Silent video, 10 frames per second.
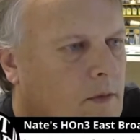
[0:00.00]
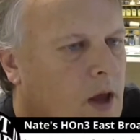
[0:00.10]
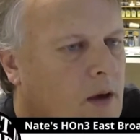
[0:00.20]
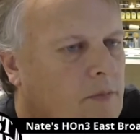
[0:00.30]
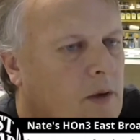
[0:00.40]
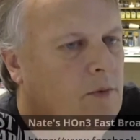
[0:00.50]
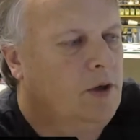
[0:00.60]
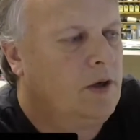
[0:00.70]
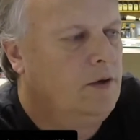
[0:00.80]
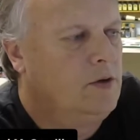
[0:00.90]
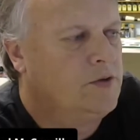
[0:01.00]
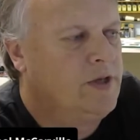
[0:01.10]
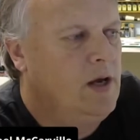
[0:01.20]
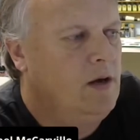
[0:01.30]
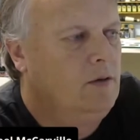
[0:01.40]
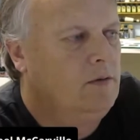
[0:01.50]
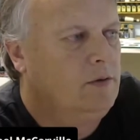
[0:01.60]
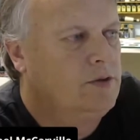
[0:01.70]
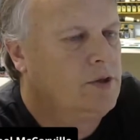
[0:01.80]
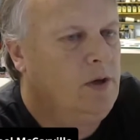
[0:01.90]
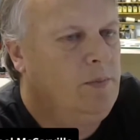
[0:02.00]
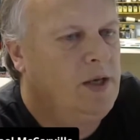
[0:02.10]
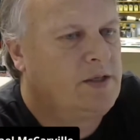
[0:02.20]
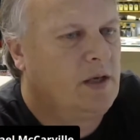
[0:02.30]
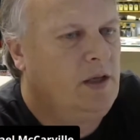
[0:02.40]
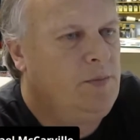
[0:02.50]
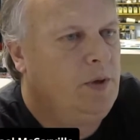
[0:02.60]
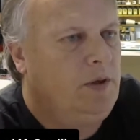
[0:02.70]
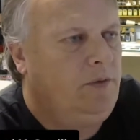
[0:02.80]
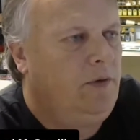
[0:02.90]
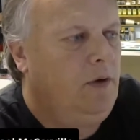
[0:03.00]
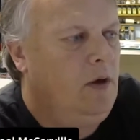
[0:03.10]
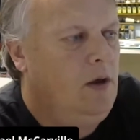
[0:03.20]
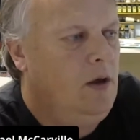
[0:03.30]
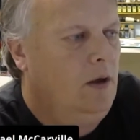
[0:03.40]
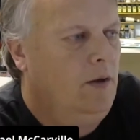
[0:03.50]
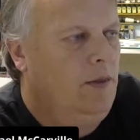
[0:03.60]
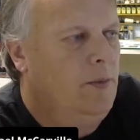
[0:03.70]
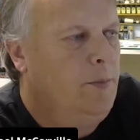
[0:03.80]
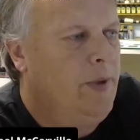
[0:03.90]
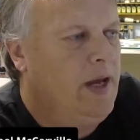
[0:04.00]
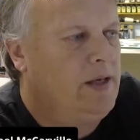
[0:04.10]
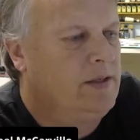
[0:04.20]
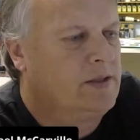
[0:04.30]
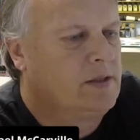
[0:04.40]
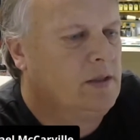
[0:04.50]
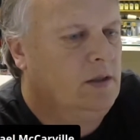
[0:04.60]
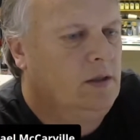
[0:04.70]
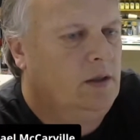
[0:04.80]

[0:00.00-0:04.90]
Yeah, I'm looking at those now. So he basically built the base